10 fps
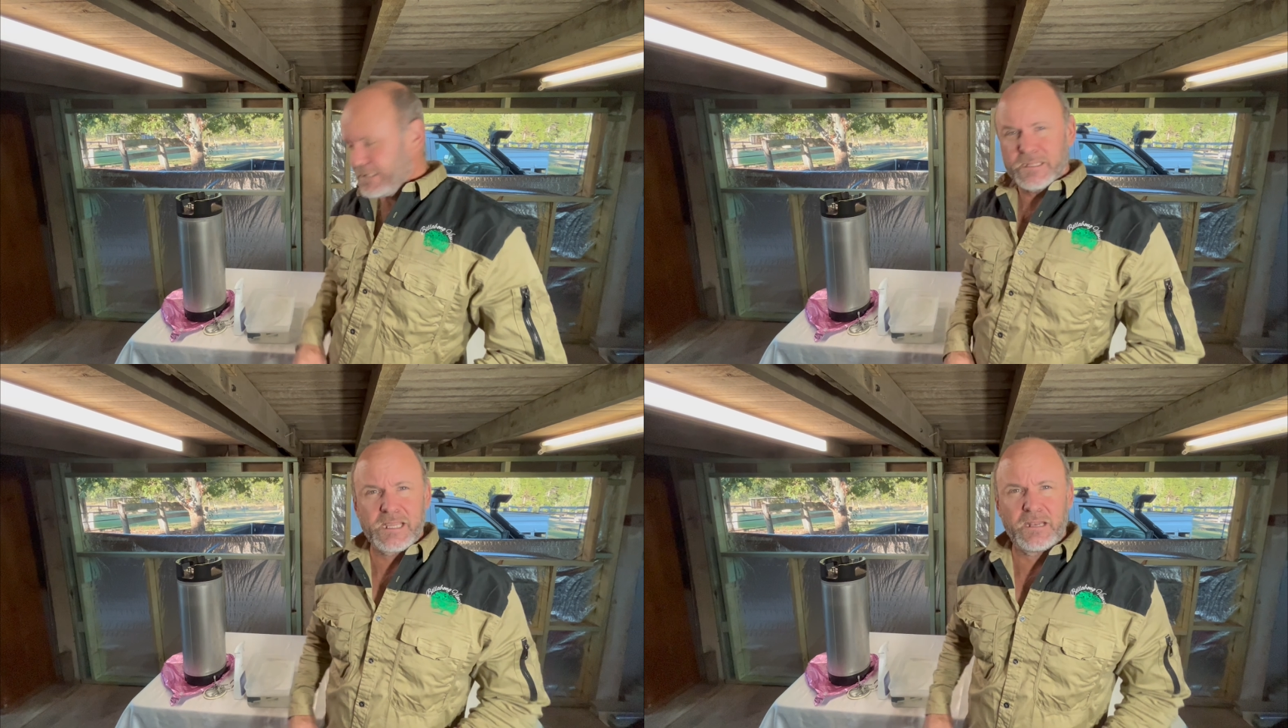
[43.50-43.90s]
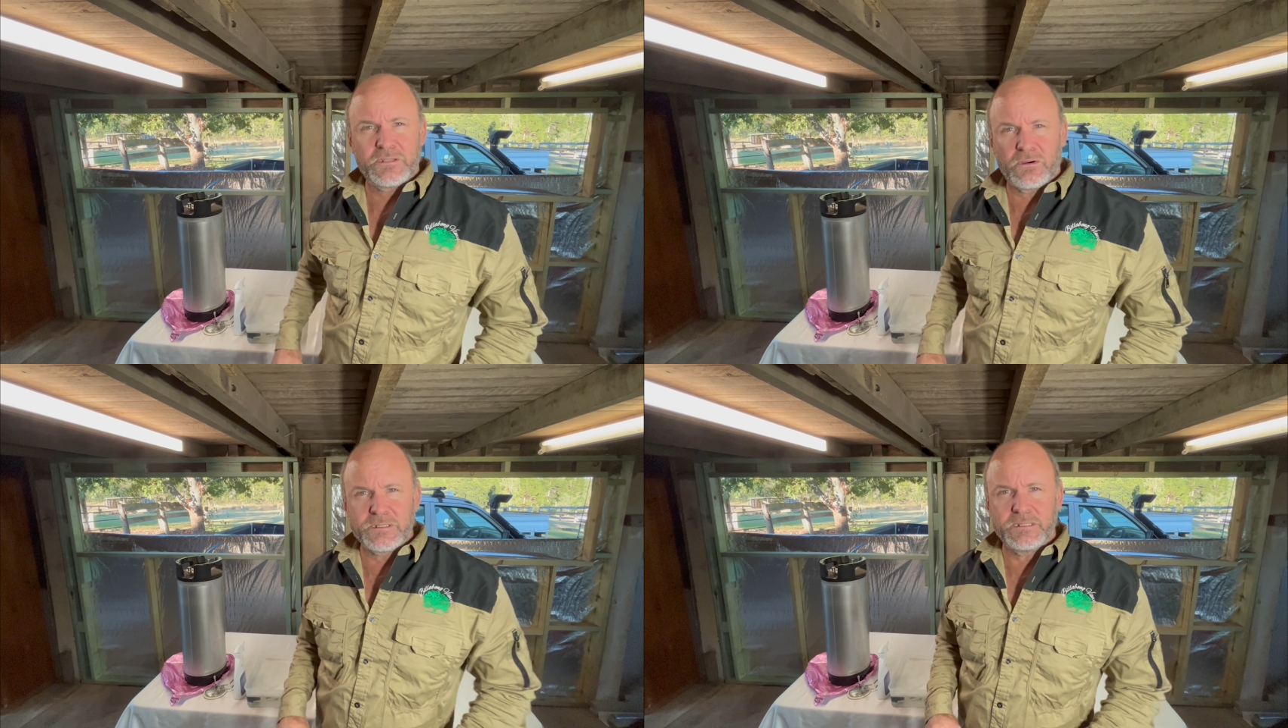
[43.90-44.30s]
the
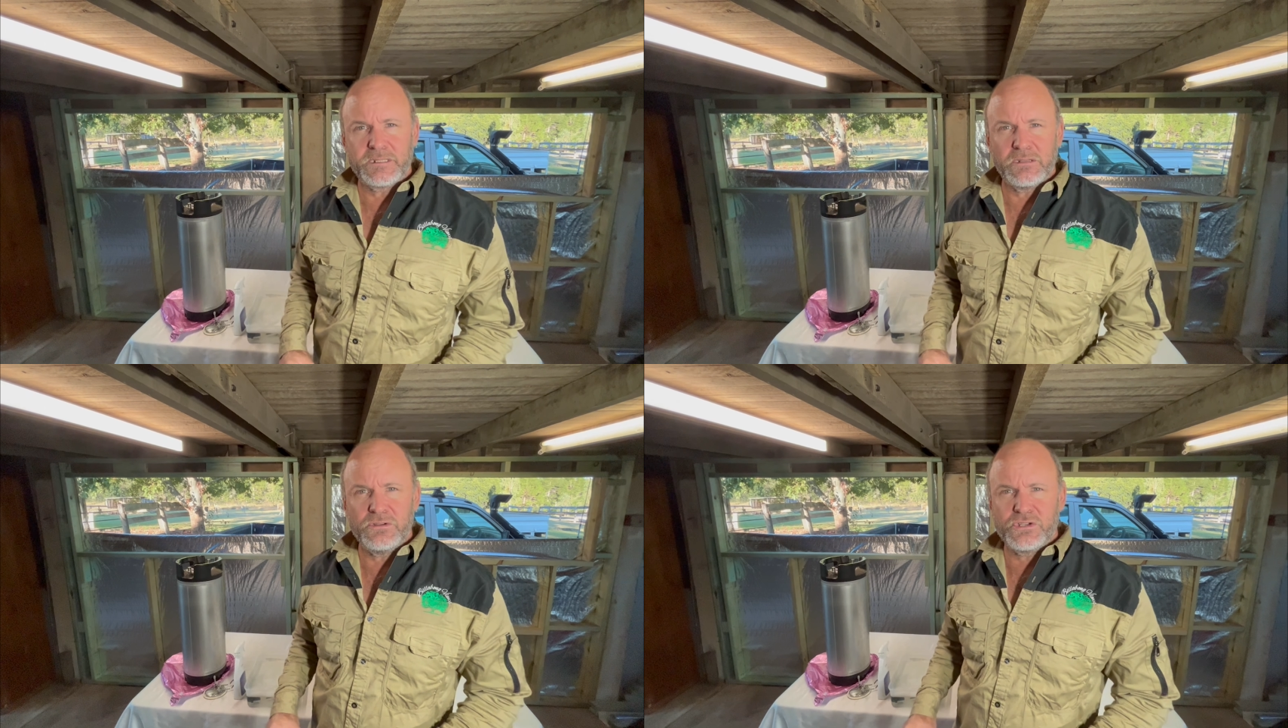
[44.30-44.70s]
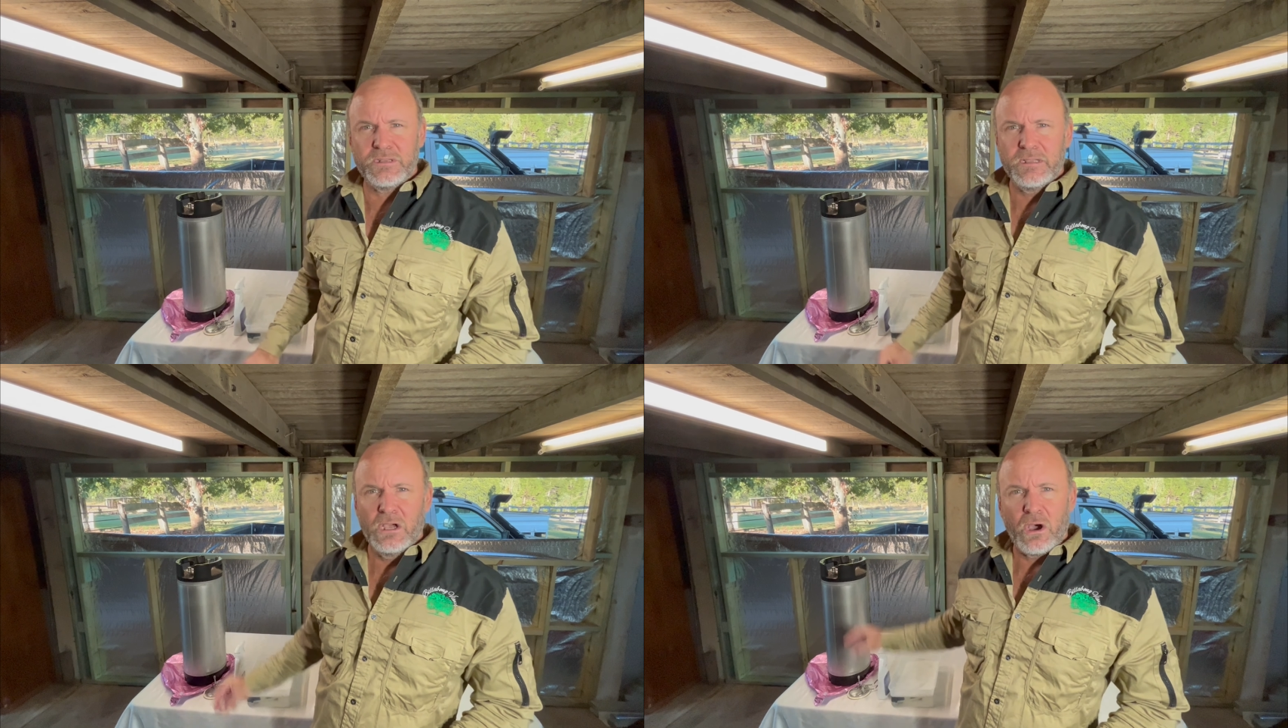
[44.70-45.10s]
sanitizing solution.
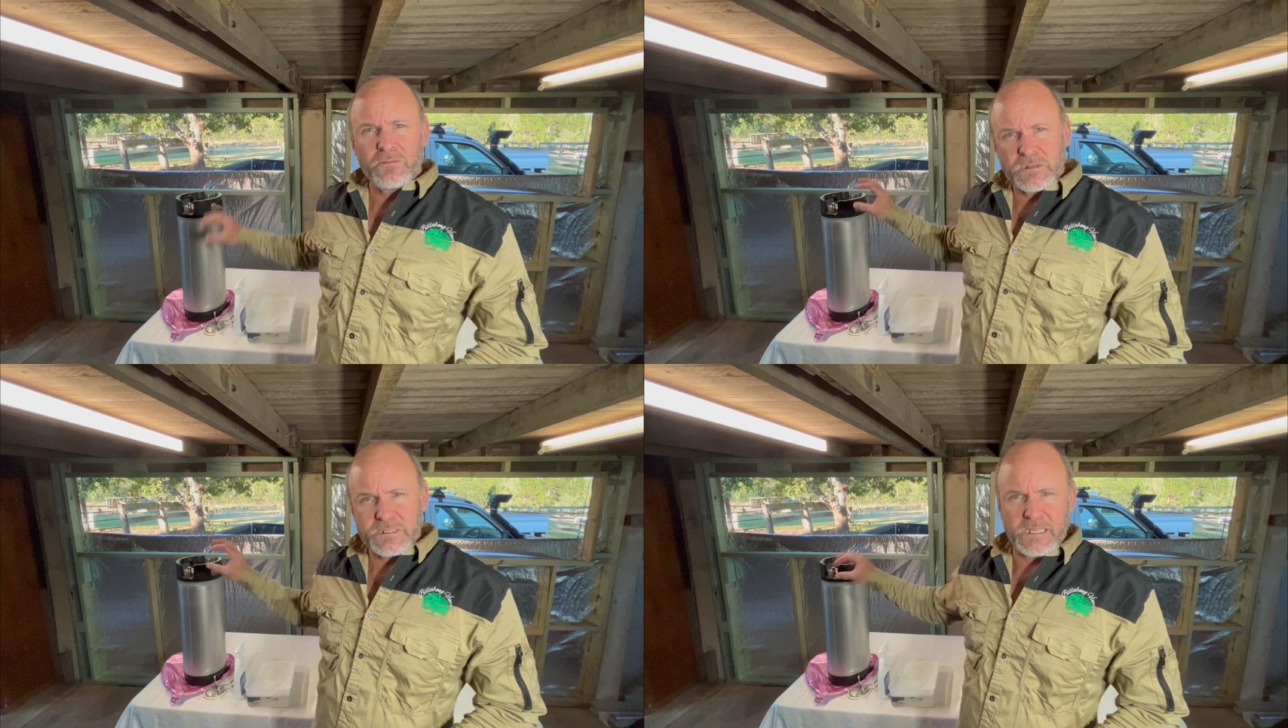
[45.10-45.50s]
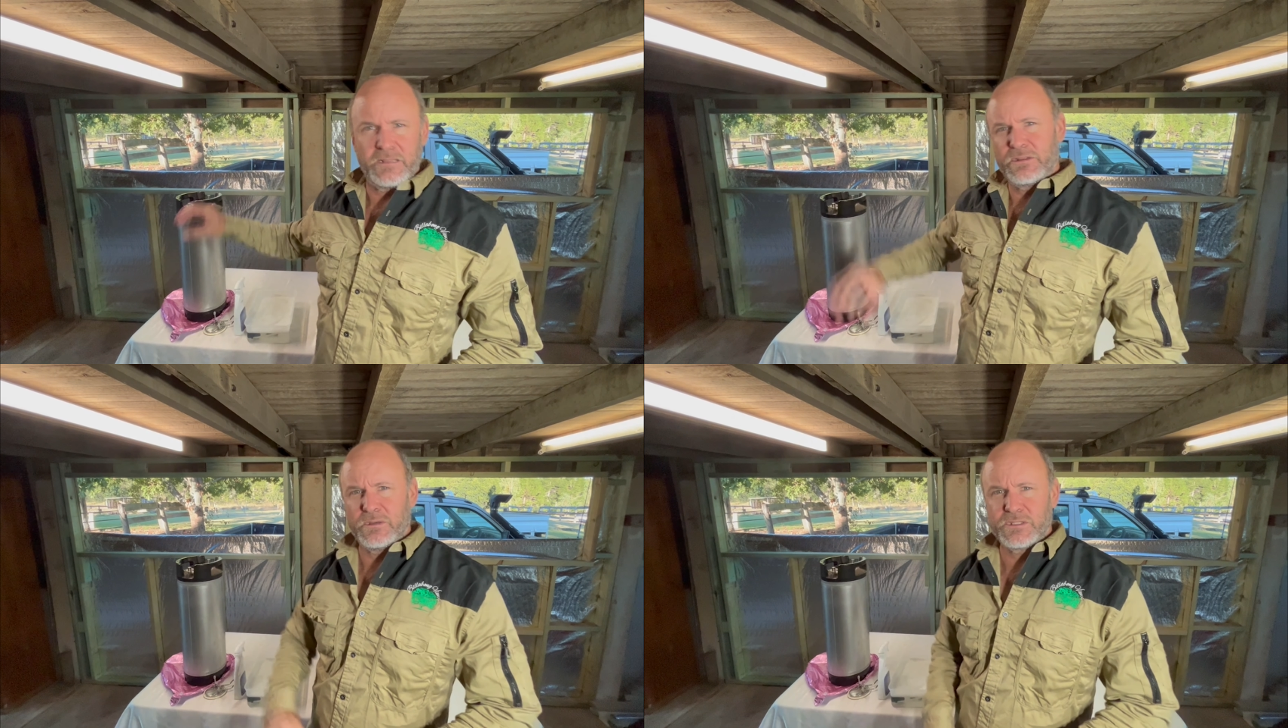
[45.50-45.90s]
I've got
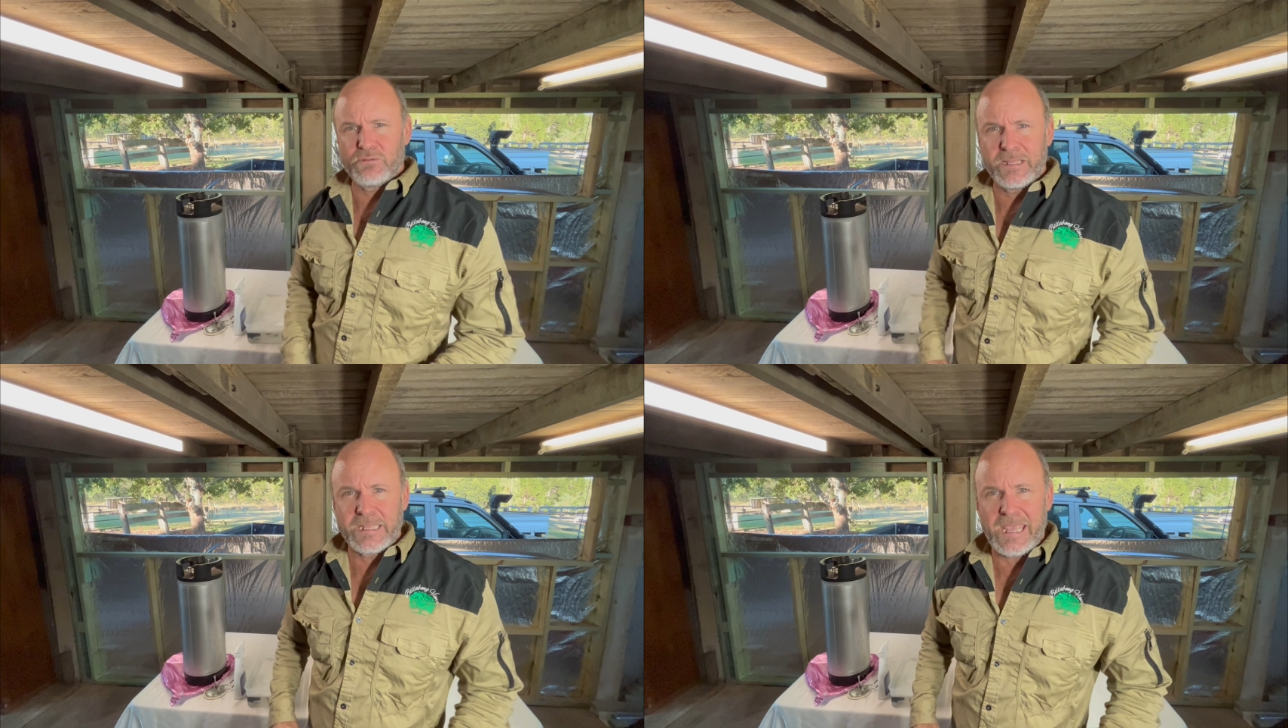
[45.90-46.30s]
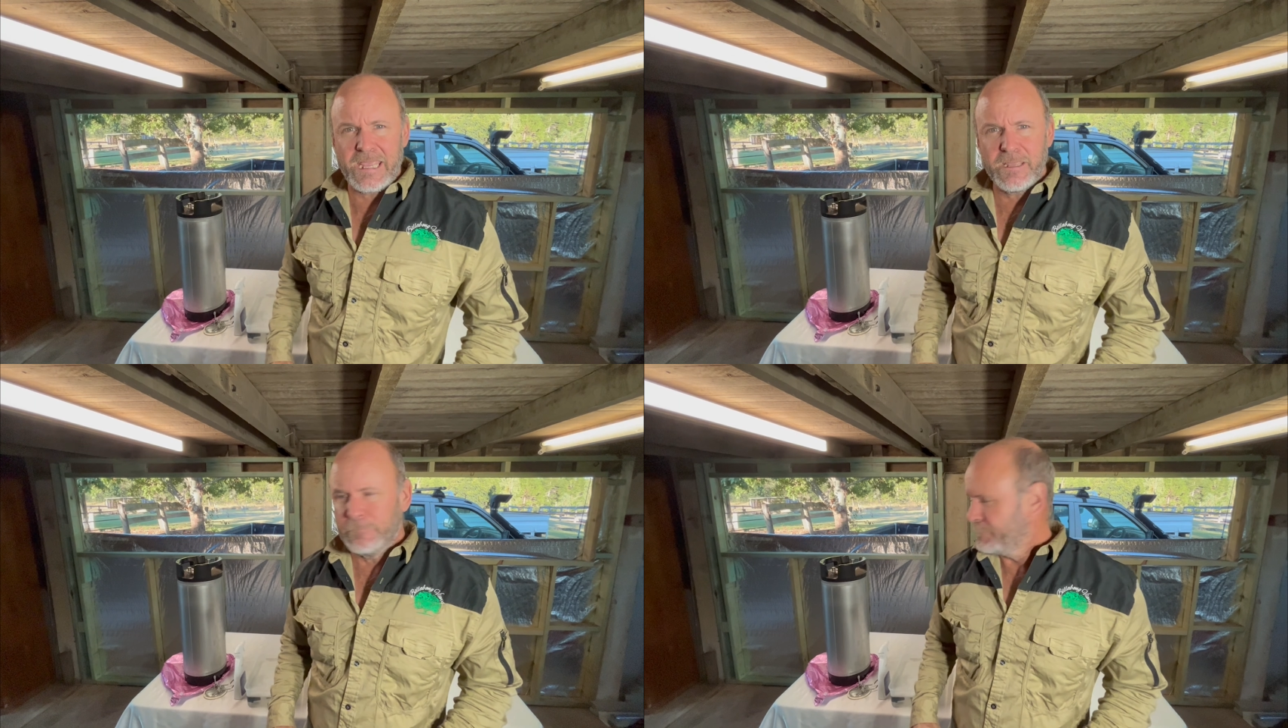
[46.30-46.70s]
sanitizer in the keg,